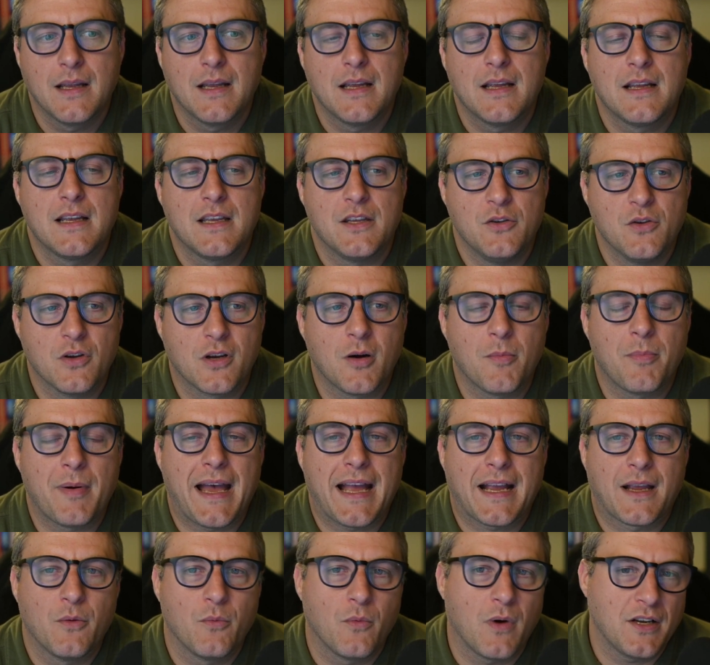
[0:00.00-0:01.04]
You go
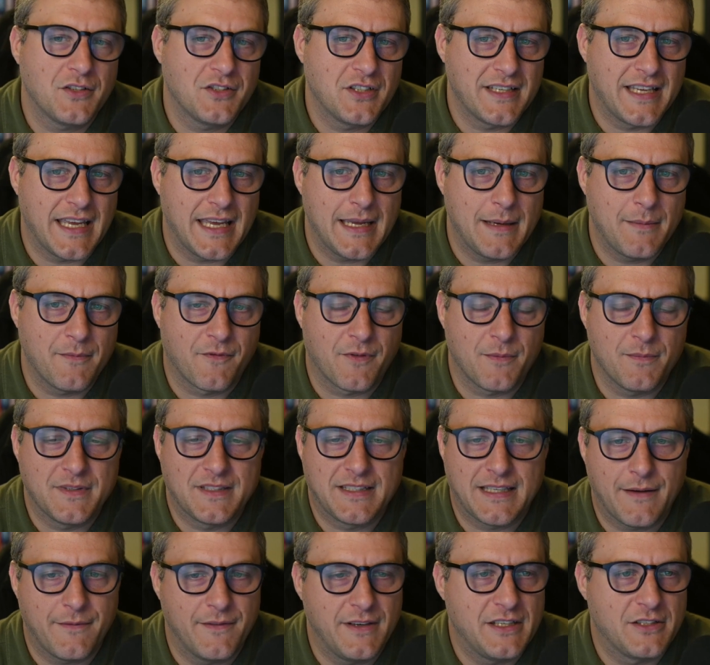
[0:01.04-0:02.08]
back and watch a game from the
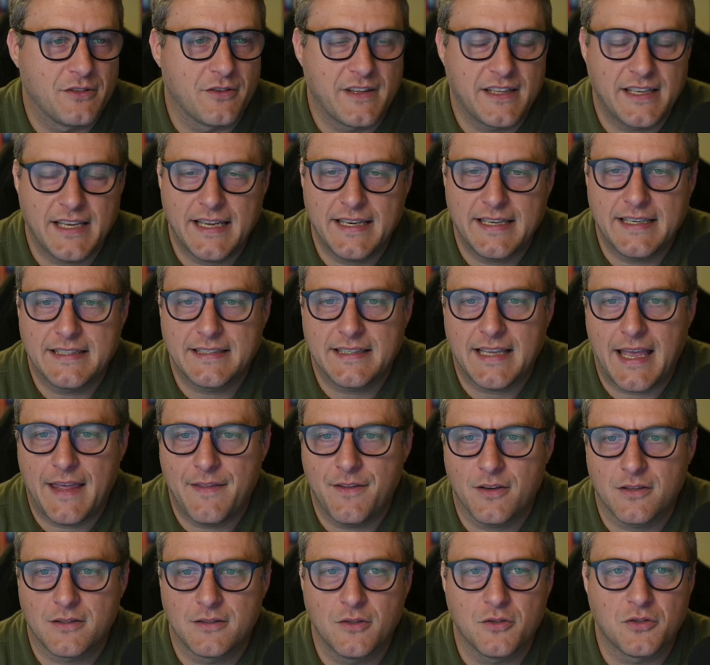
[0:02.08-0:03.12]
70s or the 80s, and
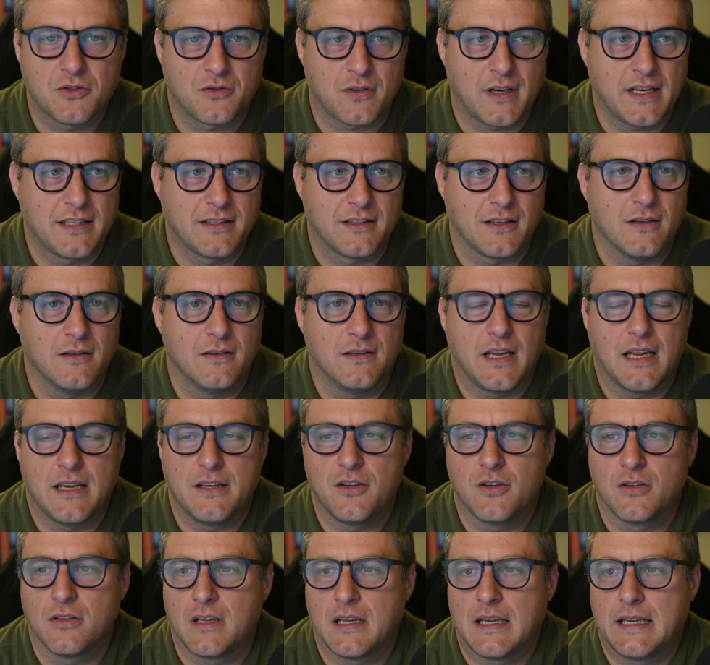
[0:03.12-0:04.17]
there's no strike zone, and
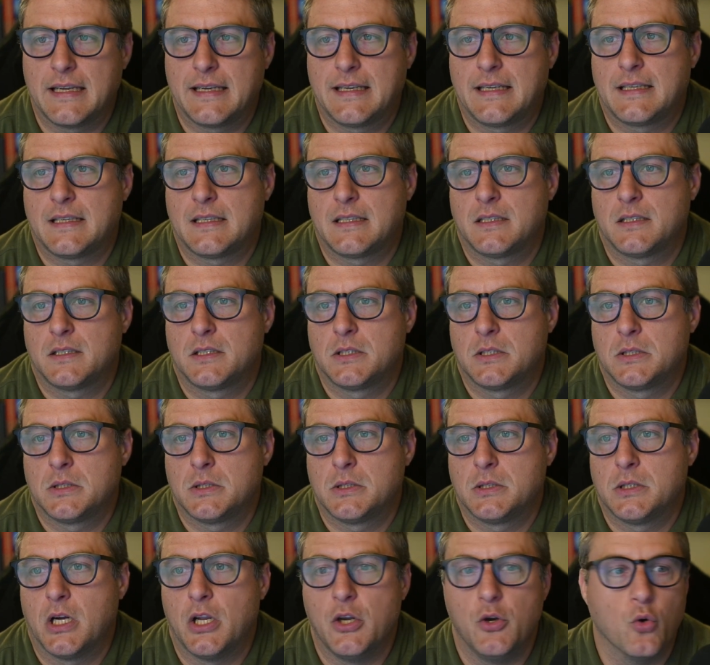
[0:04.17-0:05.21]
you're like
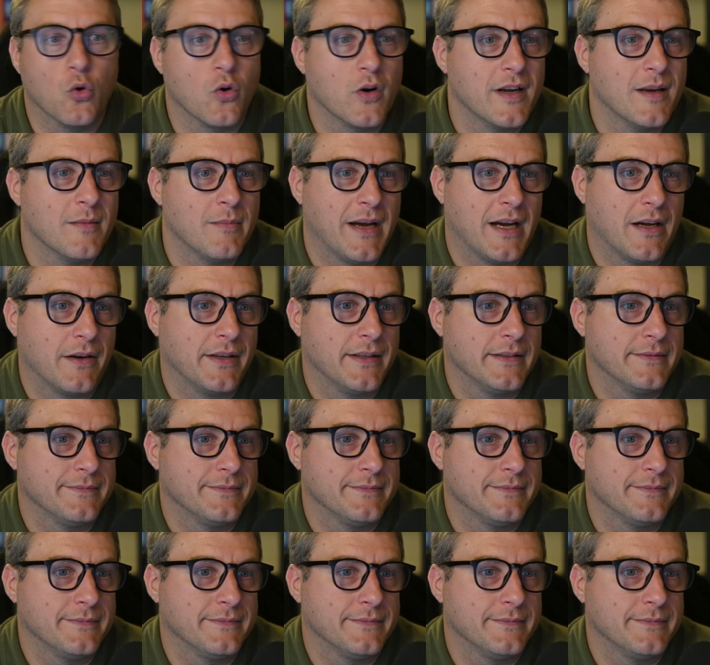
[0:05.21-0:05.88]
annoyed about it.